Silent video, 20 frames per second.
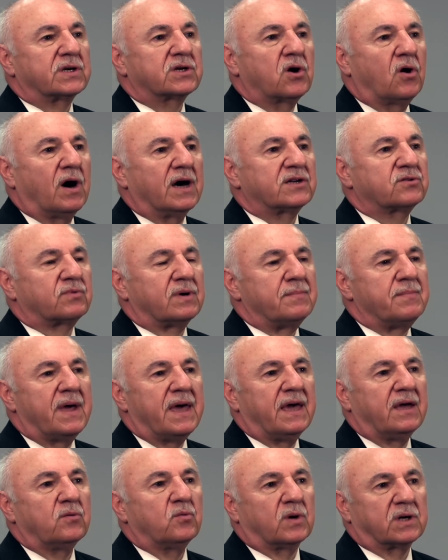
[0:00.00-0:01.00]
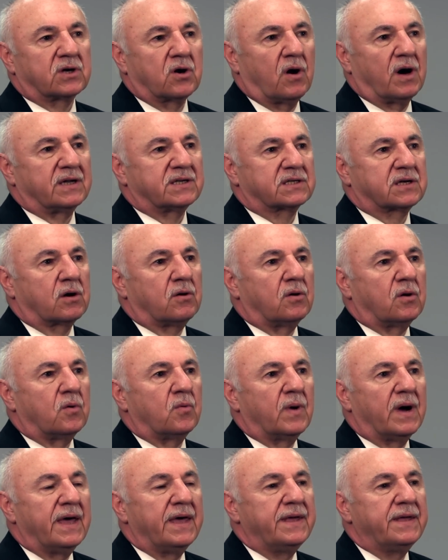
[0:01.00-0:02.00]
costs remain, what costs go
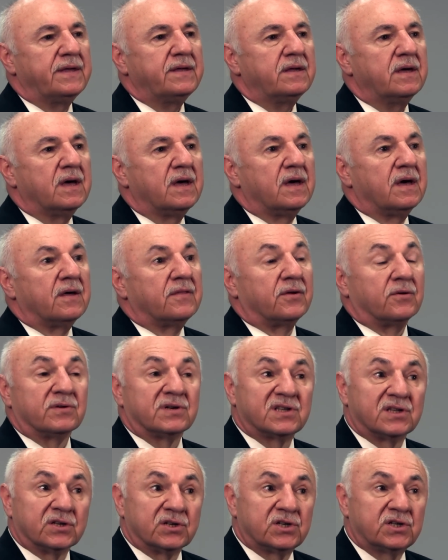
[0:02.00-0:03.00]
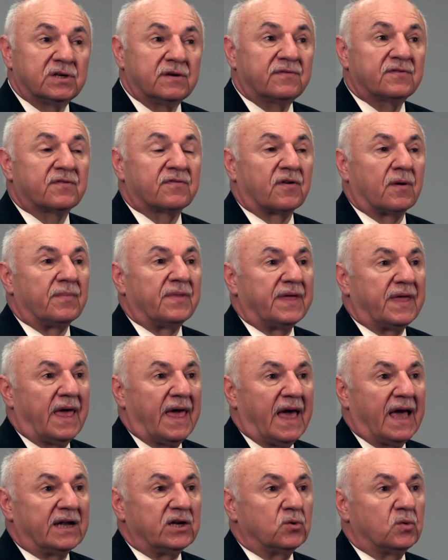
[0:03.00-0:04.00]
away. There's the shift from the
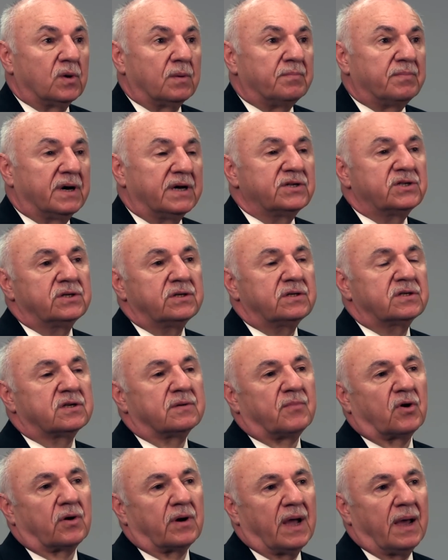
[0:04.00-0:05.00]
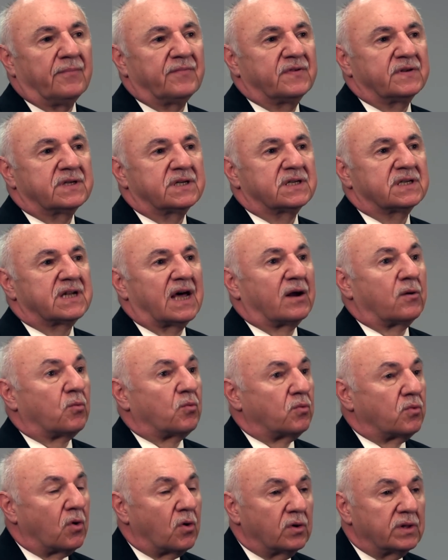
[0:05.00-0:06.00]
annual budget to more emphasis on
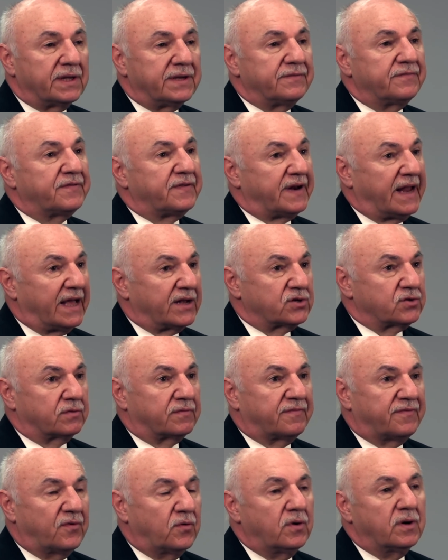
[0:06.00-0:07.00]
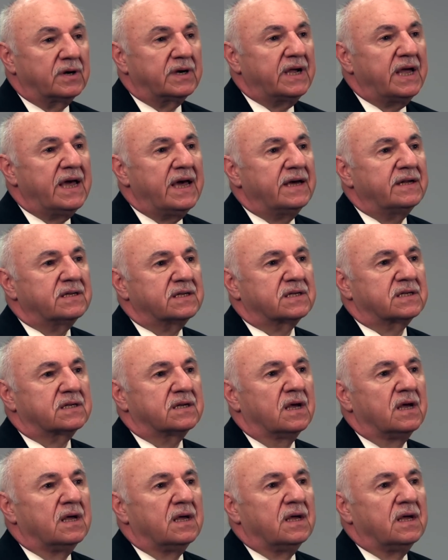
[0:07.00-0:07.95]
rolling financial forecasts.